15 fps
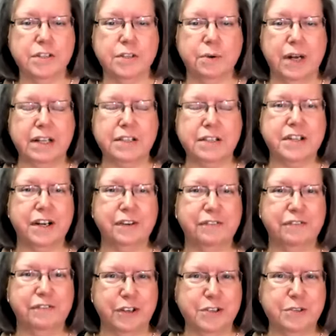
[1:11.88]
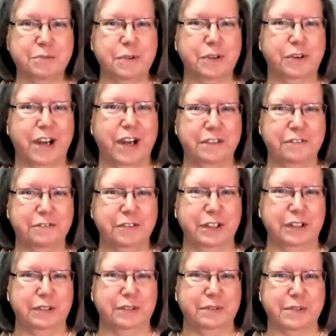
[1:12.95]
So I'll start first with
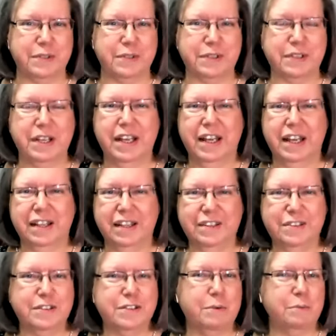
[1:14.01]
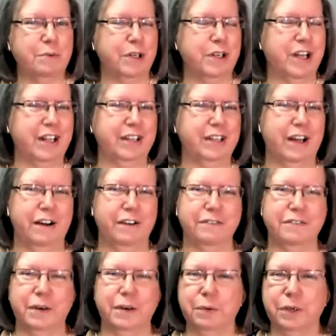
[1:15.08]
granfalloons. This is a word I
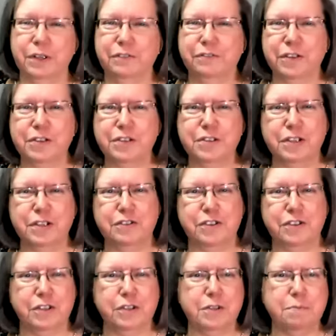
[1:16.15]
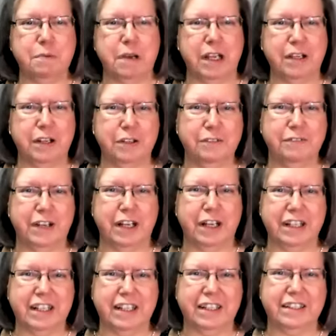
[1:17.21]
love, a word first introduced by Kurt
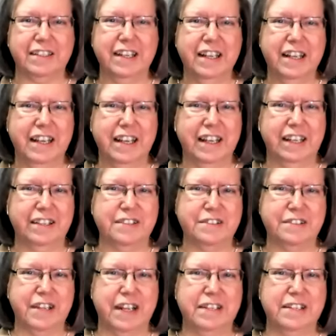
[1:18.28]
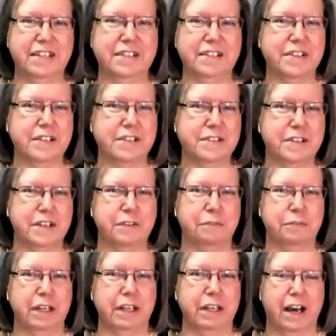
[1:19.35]
Vonnegut in his
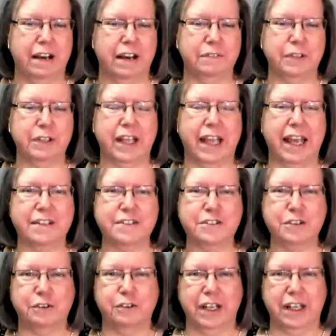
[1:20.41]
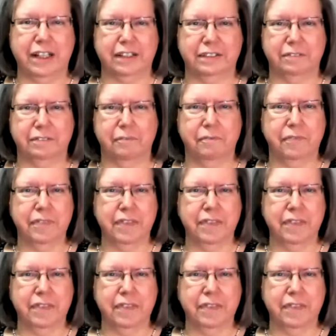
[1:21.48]
1963 novel Cat's Cradle.